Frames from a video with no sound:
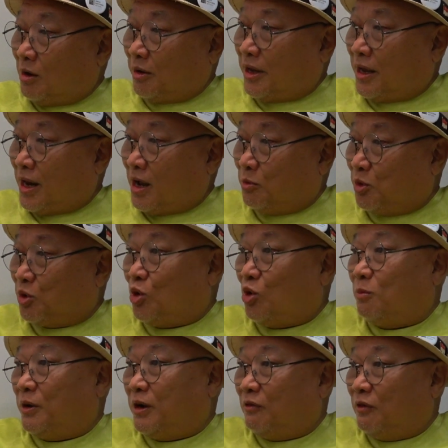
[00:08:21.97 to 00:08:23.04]
Can help you to
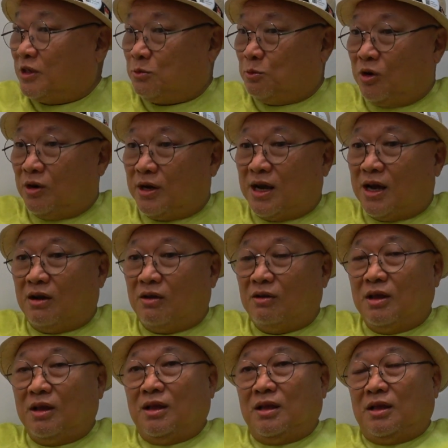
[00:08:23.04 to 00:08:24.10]
open a Facebook account.
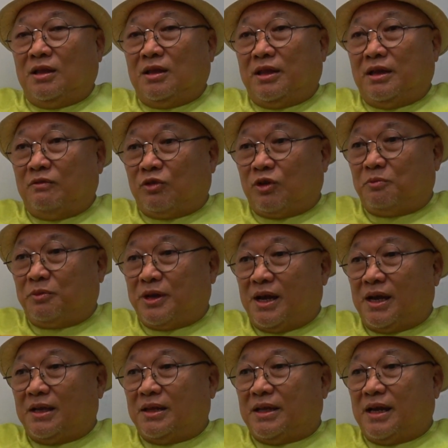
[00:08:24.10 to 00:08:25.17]
Then from
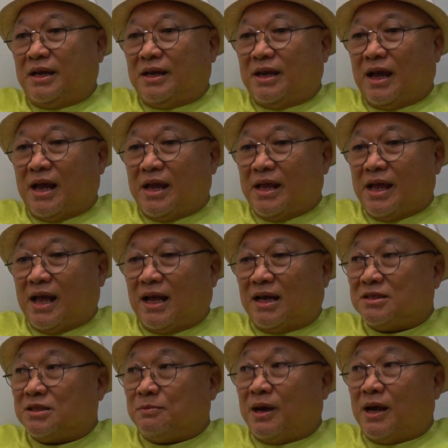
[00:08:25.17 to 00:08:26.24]
there, then I
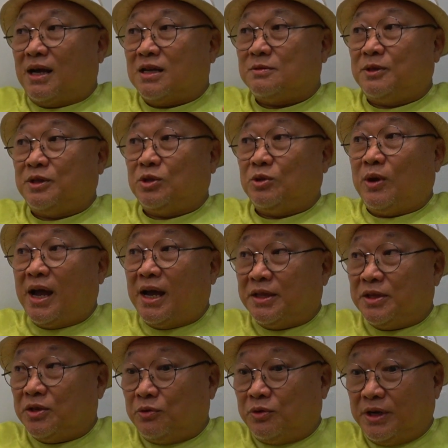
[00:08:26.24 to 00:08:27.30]
asked my husband to add
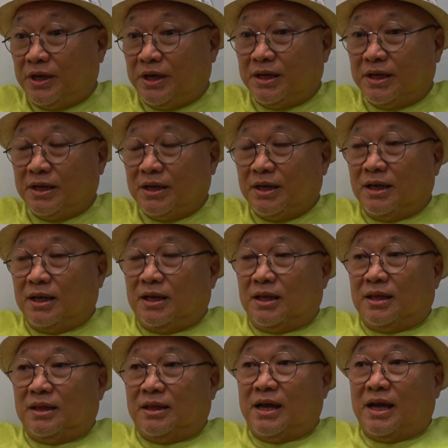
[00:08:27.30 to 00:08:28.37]
you in.
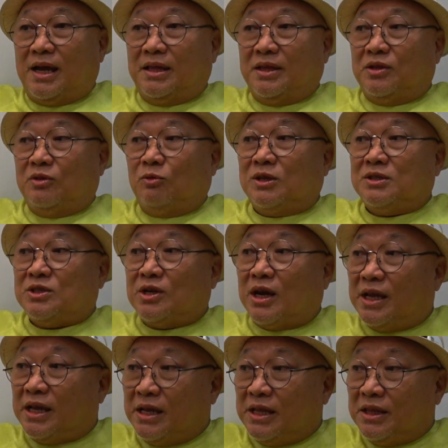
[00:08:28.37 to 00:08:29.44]
Then once you are
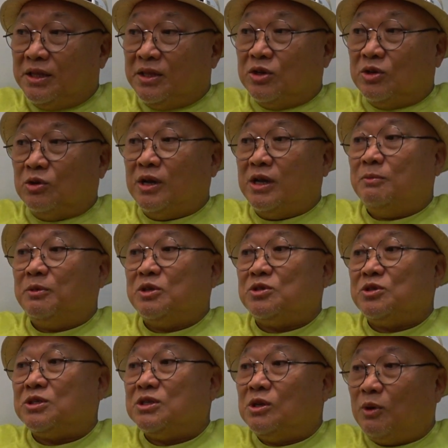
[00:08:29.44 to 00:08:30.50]
in, you are able to
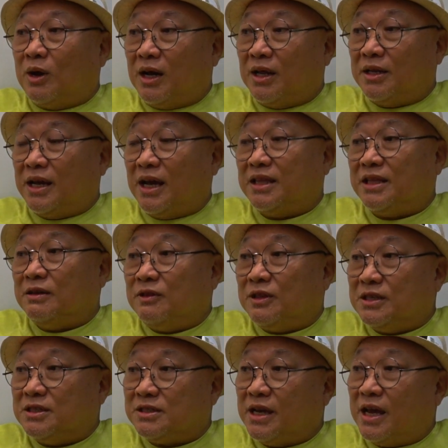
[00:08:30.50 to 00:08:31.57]
see what are the
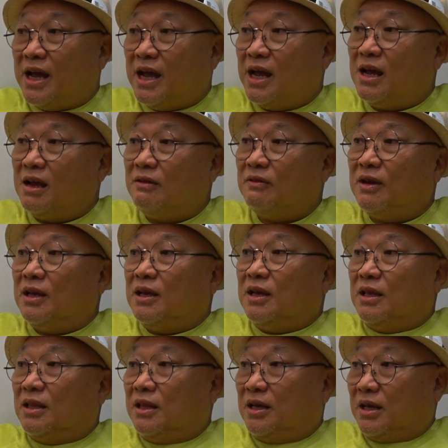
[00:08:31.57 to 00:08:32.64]
activities they have.
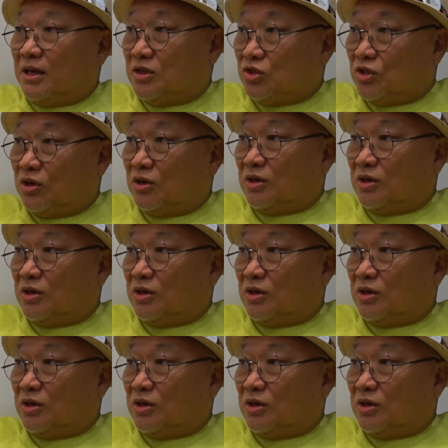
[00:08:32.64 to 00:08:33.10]
They can join.